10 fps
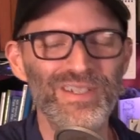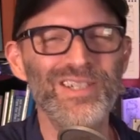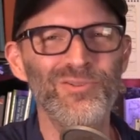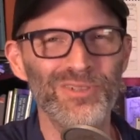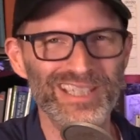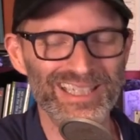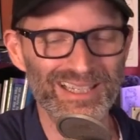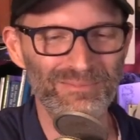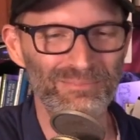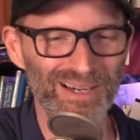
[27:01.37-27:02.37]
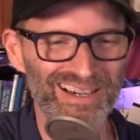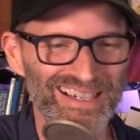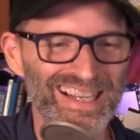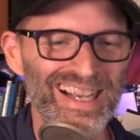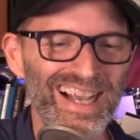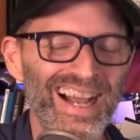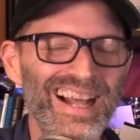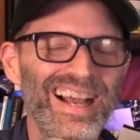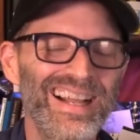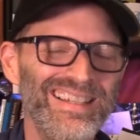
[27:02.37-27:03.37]
visually impaired.
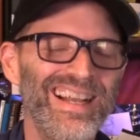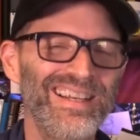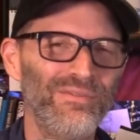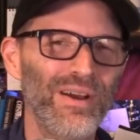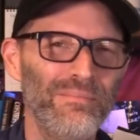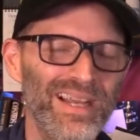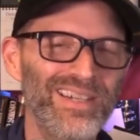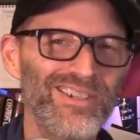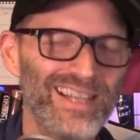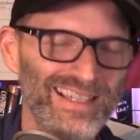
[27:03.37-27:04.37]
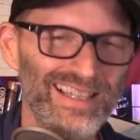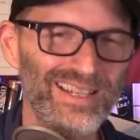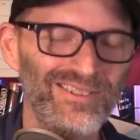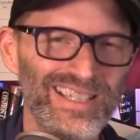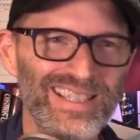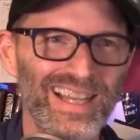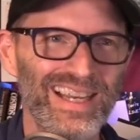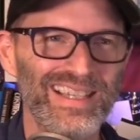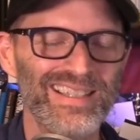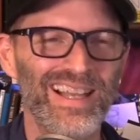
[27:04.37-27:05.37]
I, and, and if I may interject, I think what he's
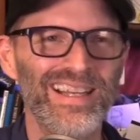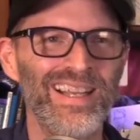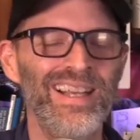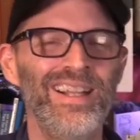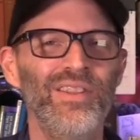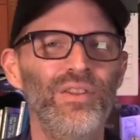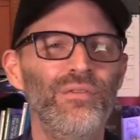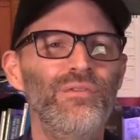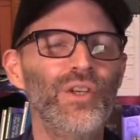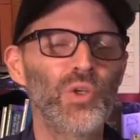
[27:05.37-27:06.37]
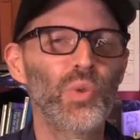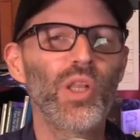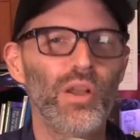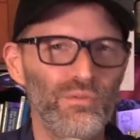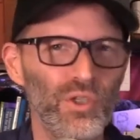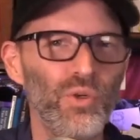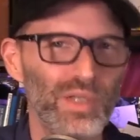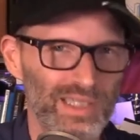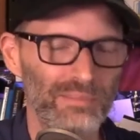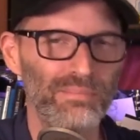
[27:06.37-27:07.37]
saying is like, the visual of
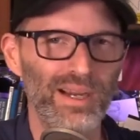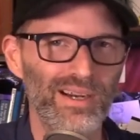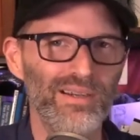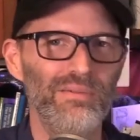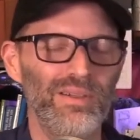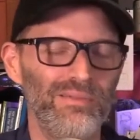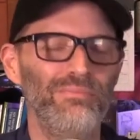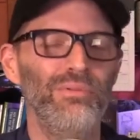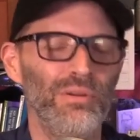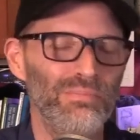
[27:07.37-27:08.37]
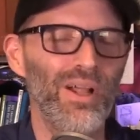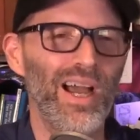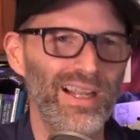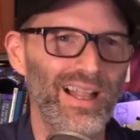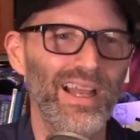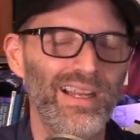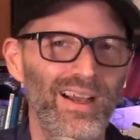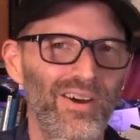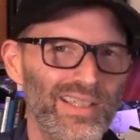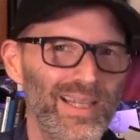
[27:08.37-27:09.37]
you is impaired, would imply
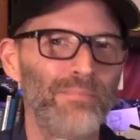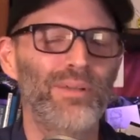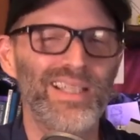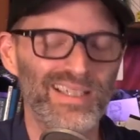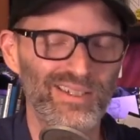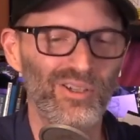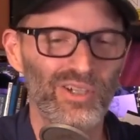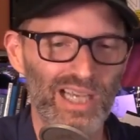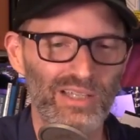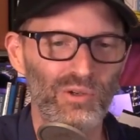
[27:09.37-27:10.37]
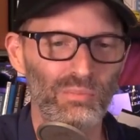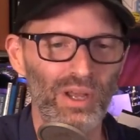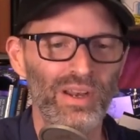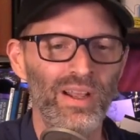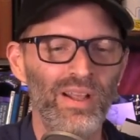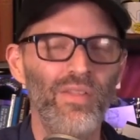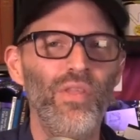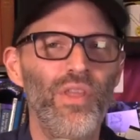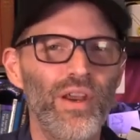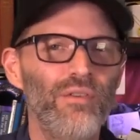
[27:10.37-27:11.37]
like, oh, it's not pleasant to look at you, but
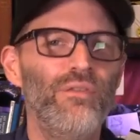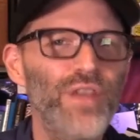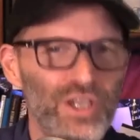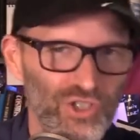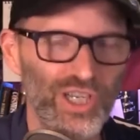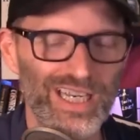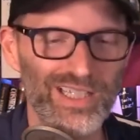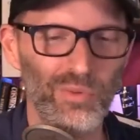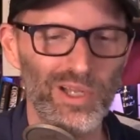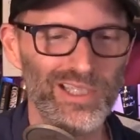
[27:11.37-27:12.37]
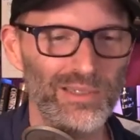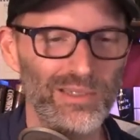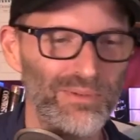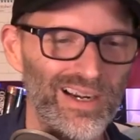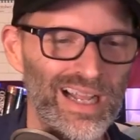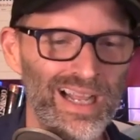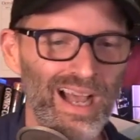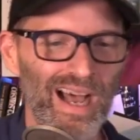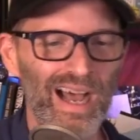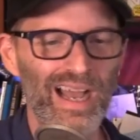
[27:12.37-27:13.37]
their vision is what's impaired.
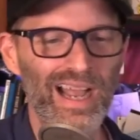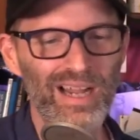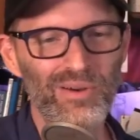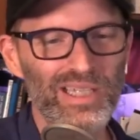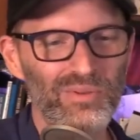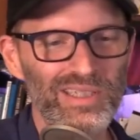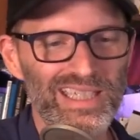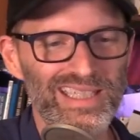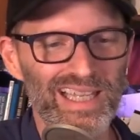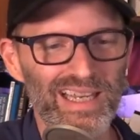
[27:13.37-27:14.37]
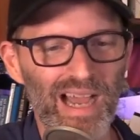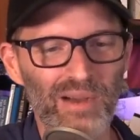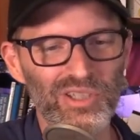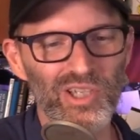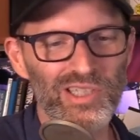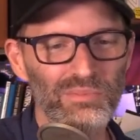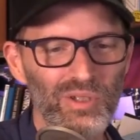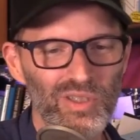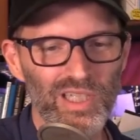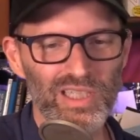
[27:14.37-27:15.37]
Uh, anyway, Squinty said, I was just
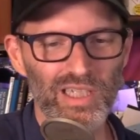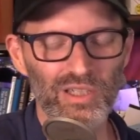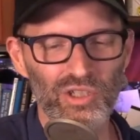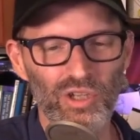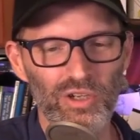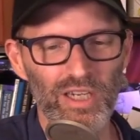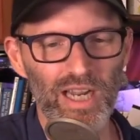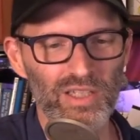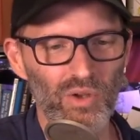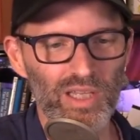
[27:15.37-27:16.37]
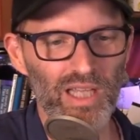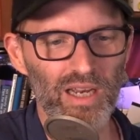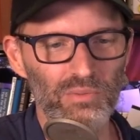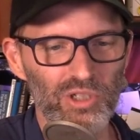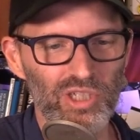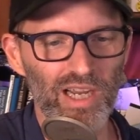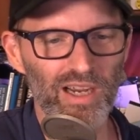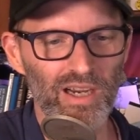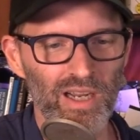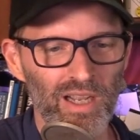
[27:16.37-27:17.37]
amused listening to the show today, so I thought I would
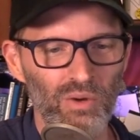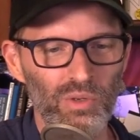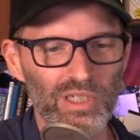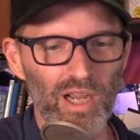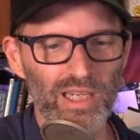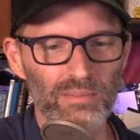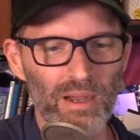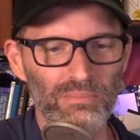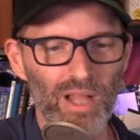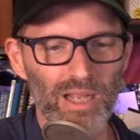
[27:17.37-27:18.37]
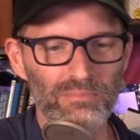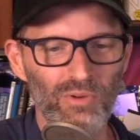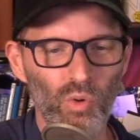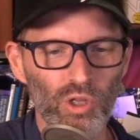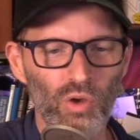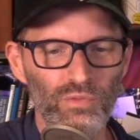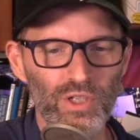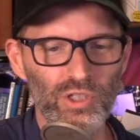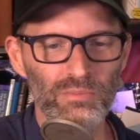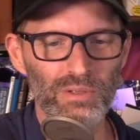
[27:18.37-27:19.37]
share. When talking about blind or low
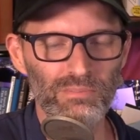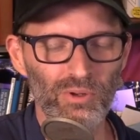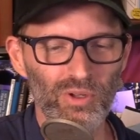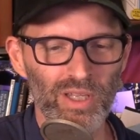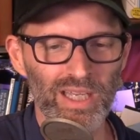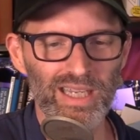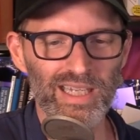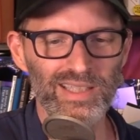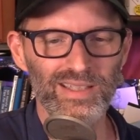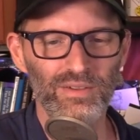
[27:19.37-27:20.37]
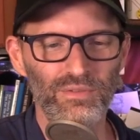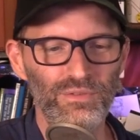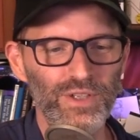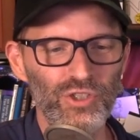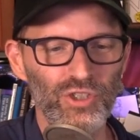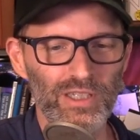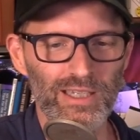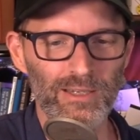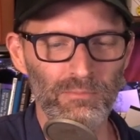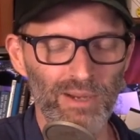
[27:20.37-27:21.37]
vision people, it's
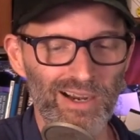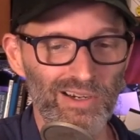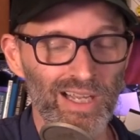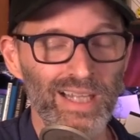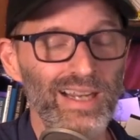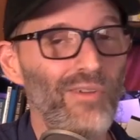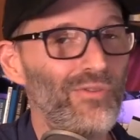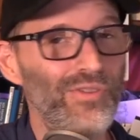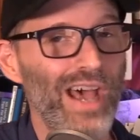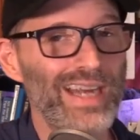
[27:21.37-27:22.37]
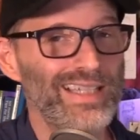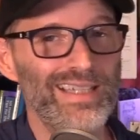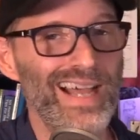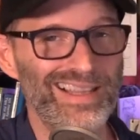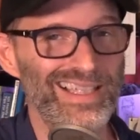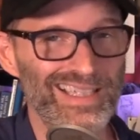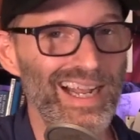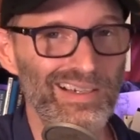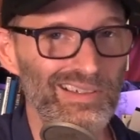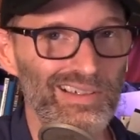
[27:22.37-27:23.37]
vision impaired. Now, that is not the
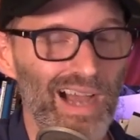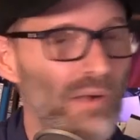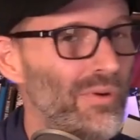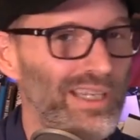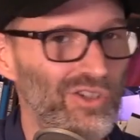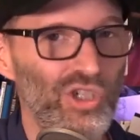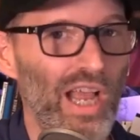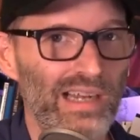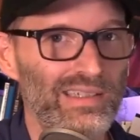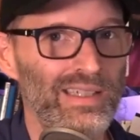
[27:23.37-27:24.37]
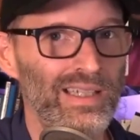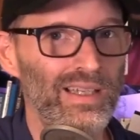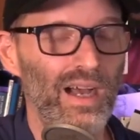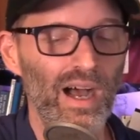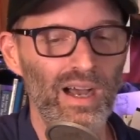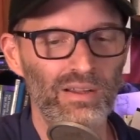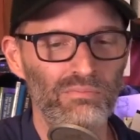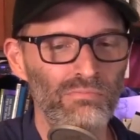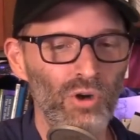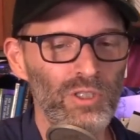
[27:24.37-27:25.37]
standard. I went and checked. Uh,
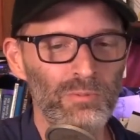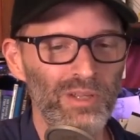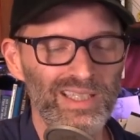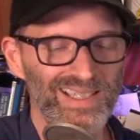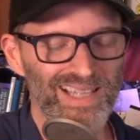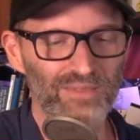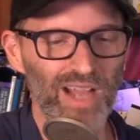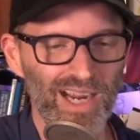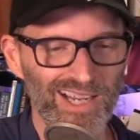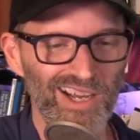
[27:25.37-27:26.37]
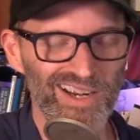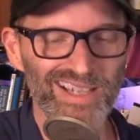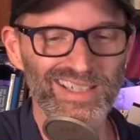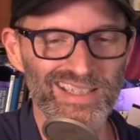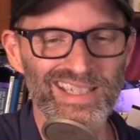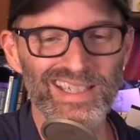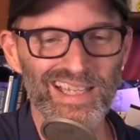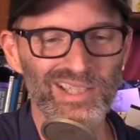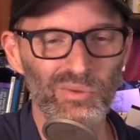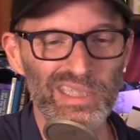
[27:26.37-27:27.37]
most places have not caught on to this
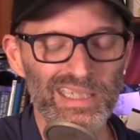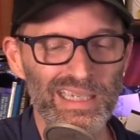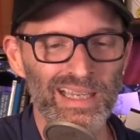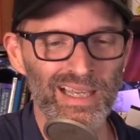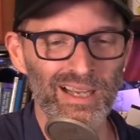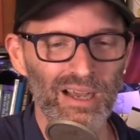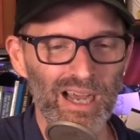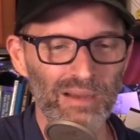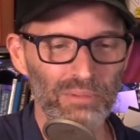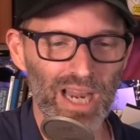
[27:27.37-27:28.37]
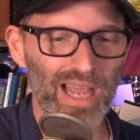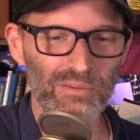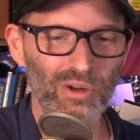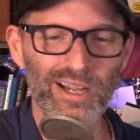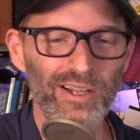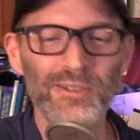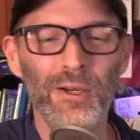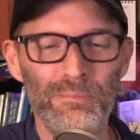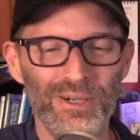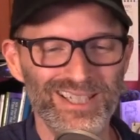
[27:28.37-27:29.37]
yet, Squinty, uh, but I am
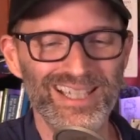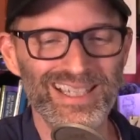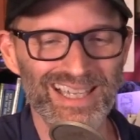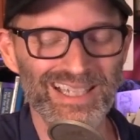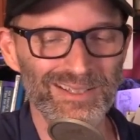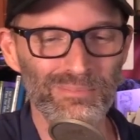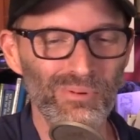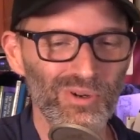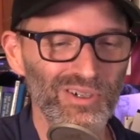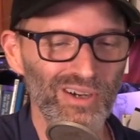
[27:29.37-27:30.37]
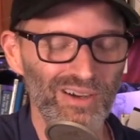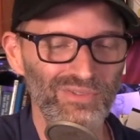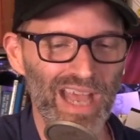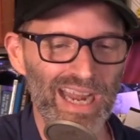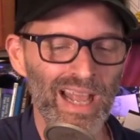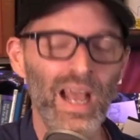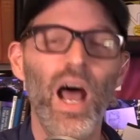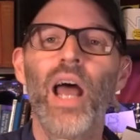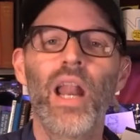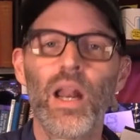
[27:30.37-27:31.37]
100% a supporter of that.
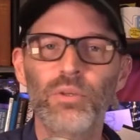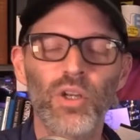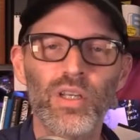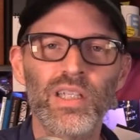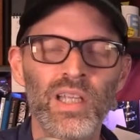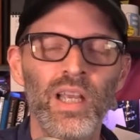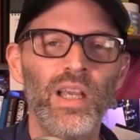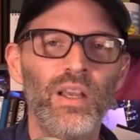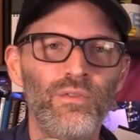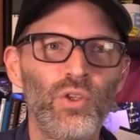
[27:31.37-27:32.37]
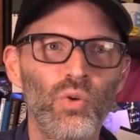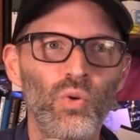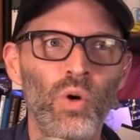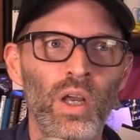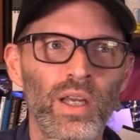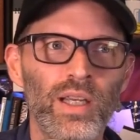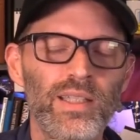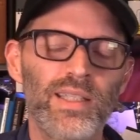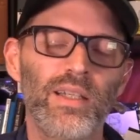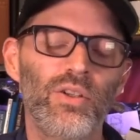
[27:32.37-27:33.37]
I, I'm curious if you
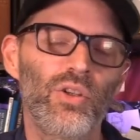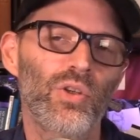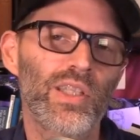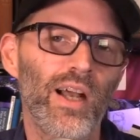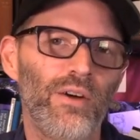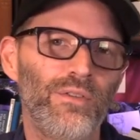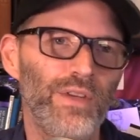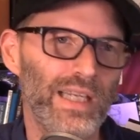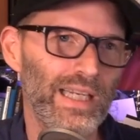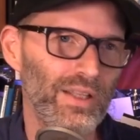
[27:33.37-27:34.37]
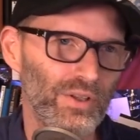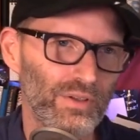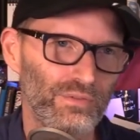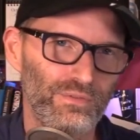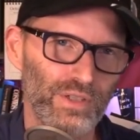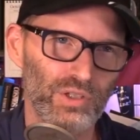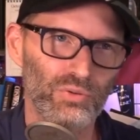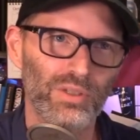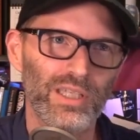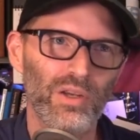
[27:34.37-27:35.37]
consider yourself either
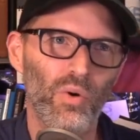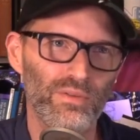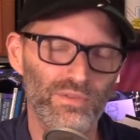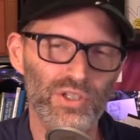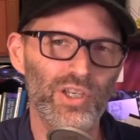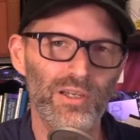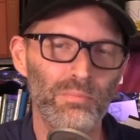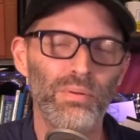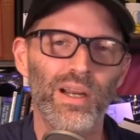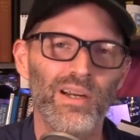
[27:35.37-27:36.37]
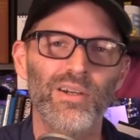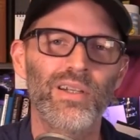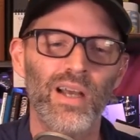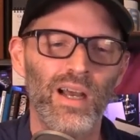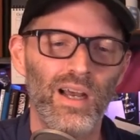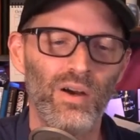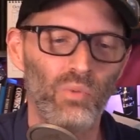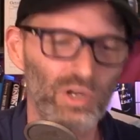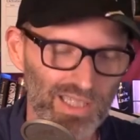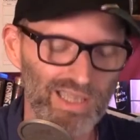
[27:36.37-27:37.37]
visually or vision impaired.
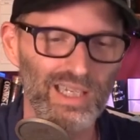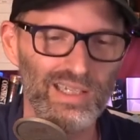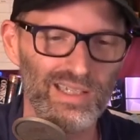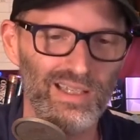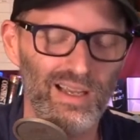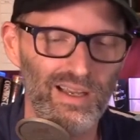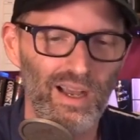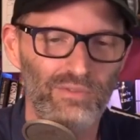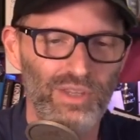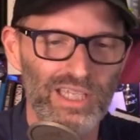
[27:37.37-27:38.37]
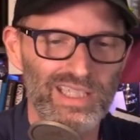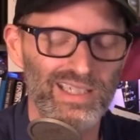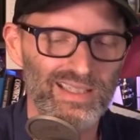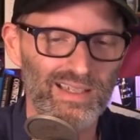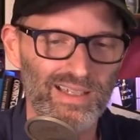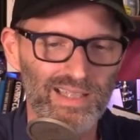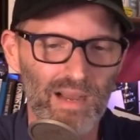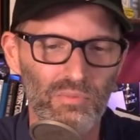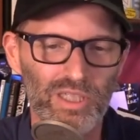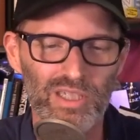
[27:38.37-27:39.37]
Uh, what do you think uh, of this? Because because
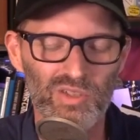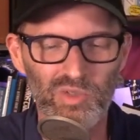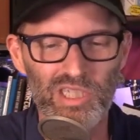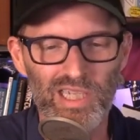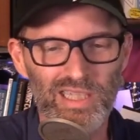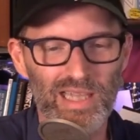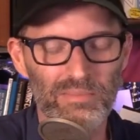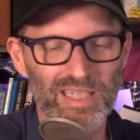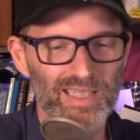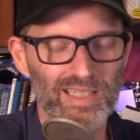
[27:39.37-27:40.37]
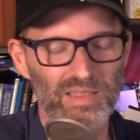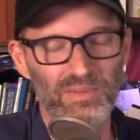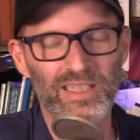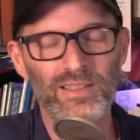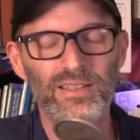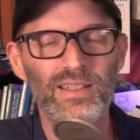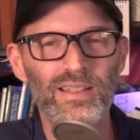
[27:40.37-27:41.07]
I'm willing to switch. I think that makes sense to me.